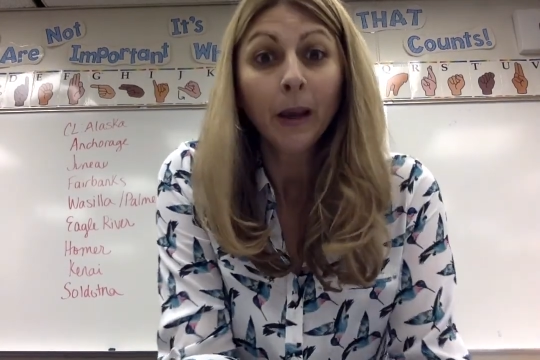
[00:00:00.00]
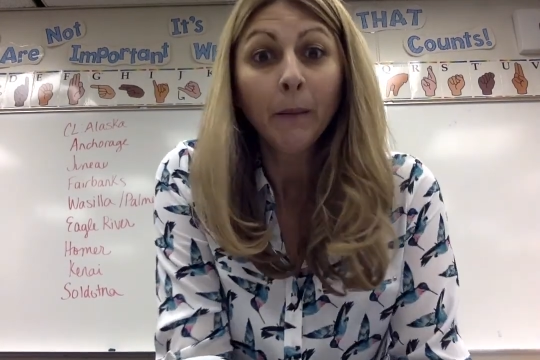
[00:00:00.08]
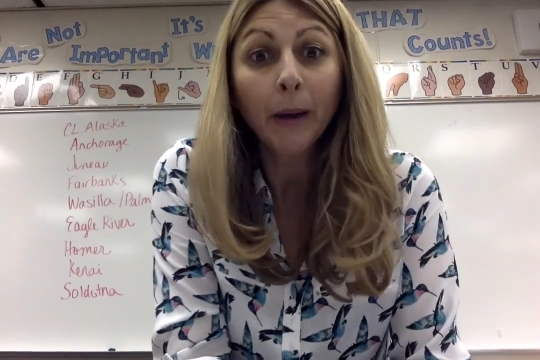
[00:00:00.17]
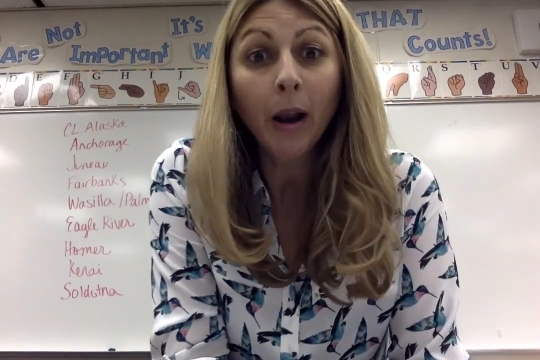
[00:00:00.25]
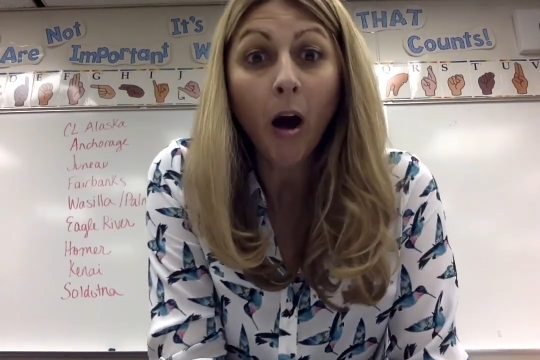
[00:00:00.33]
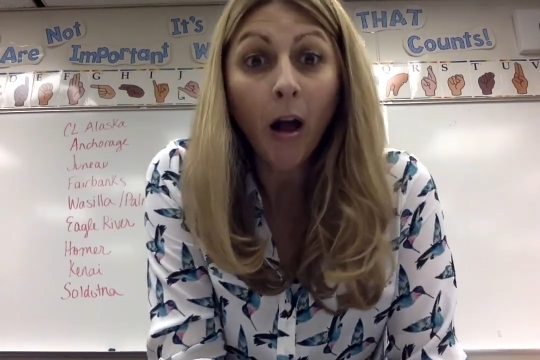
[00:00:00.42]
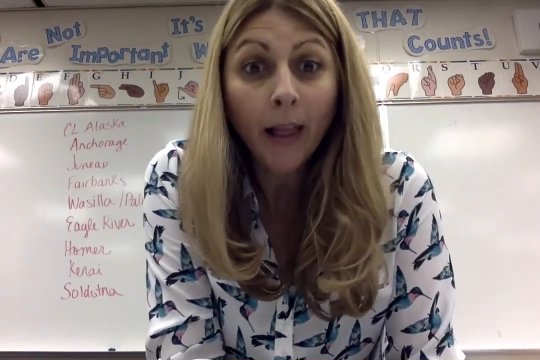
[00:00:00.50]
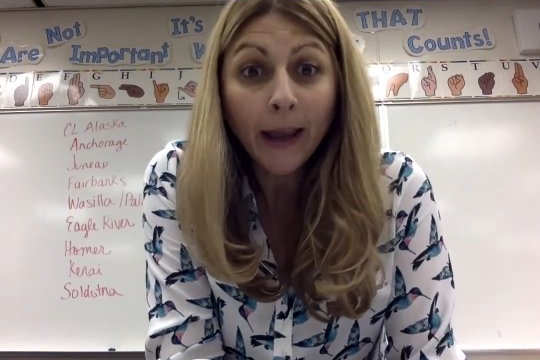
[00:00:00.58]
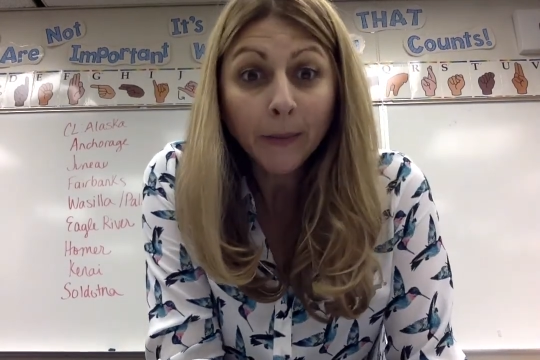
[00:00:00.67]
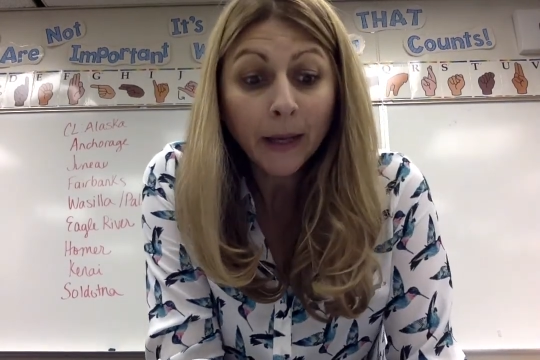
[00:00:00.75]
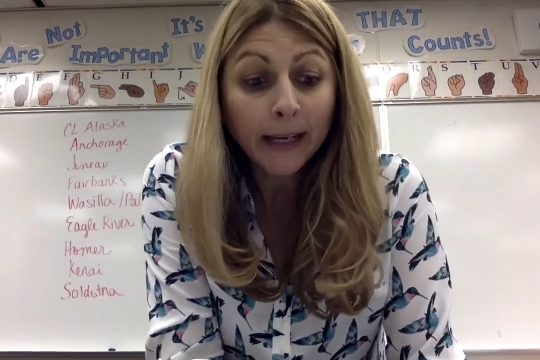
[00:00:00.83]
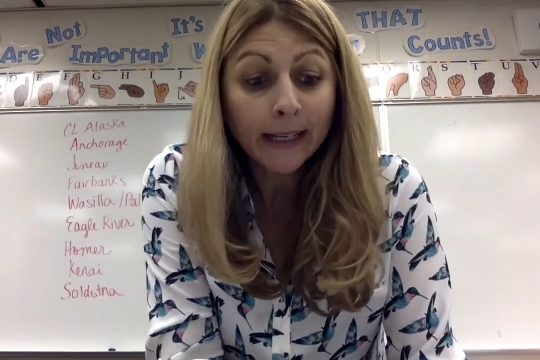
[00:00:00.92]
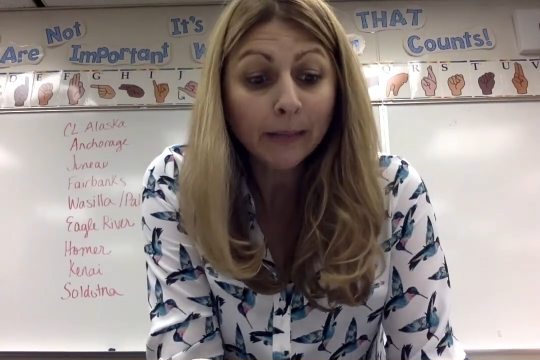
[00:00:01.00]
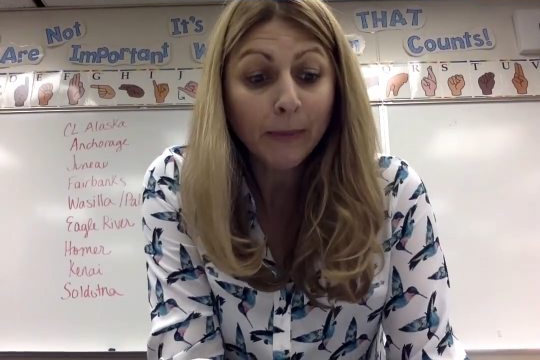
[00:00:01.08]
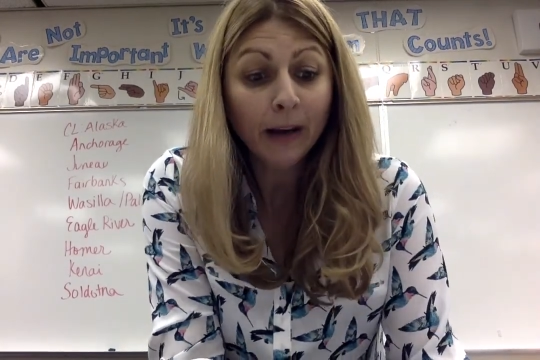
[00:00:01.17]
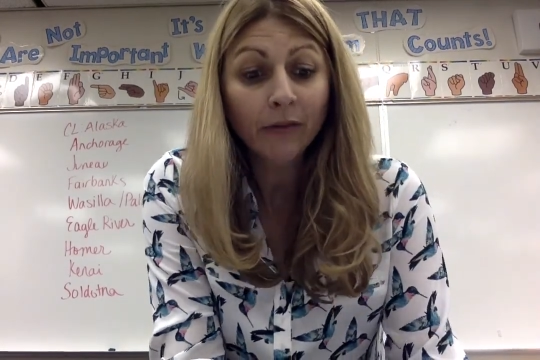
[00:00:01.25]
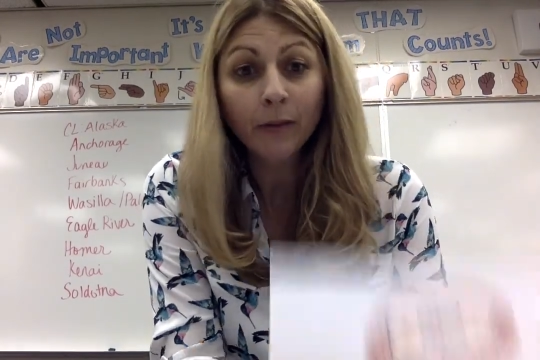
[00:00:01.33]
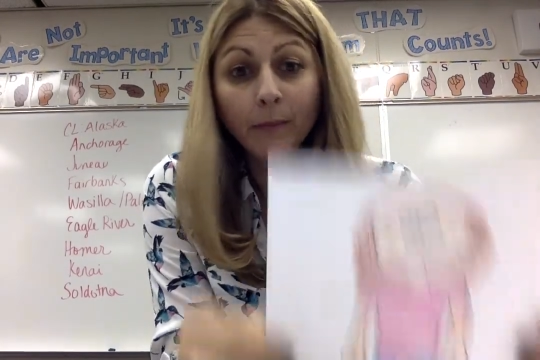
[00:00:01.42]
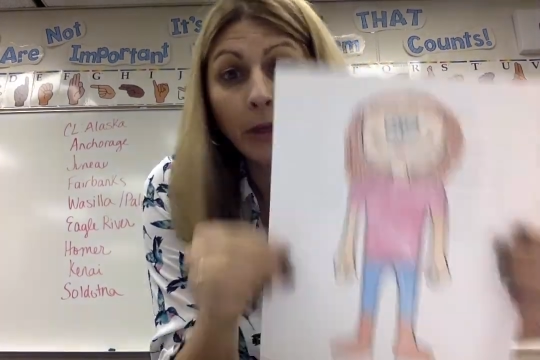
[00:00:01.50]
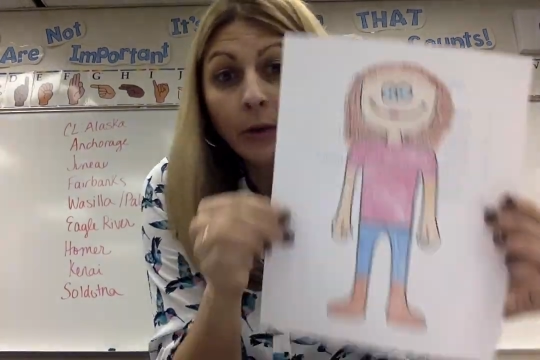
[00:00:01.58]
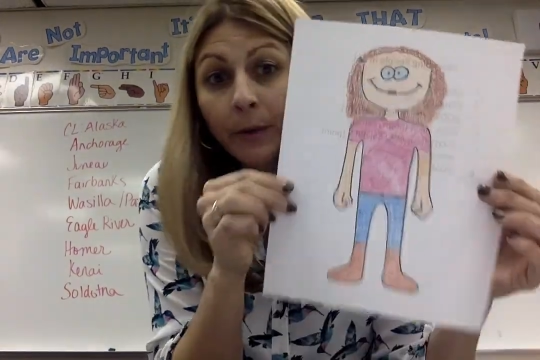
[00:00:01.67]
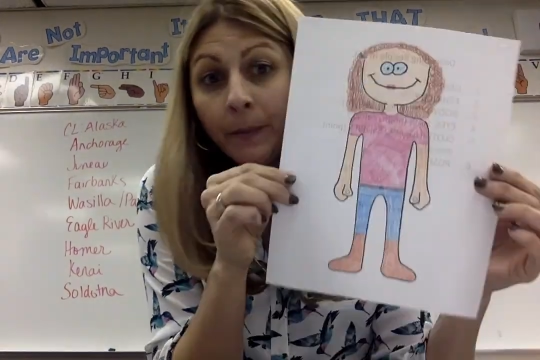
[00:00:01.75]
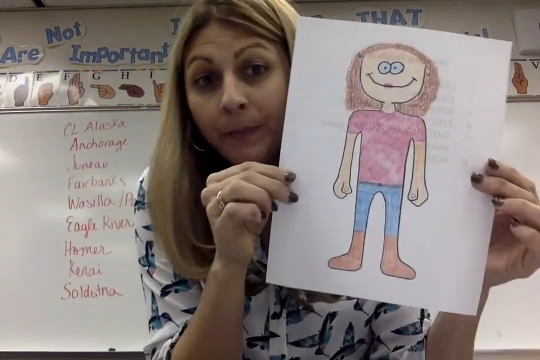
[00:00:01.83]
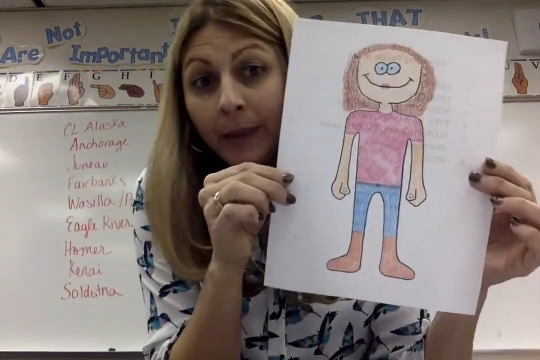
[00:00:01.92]
But all I'm going to expect from
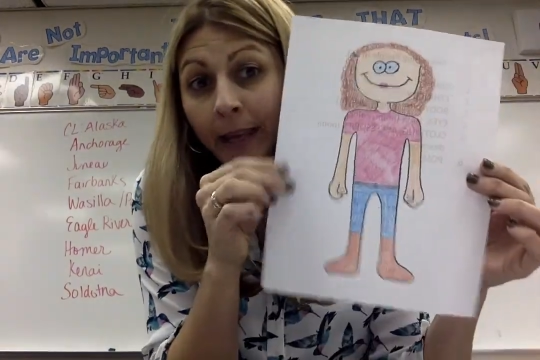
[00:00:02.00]
you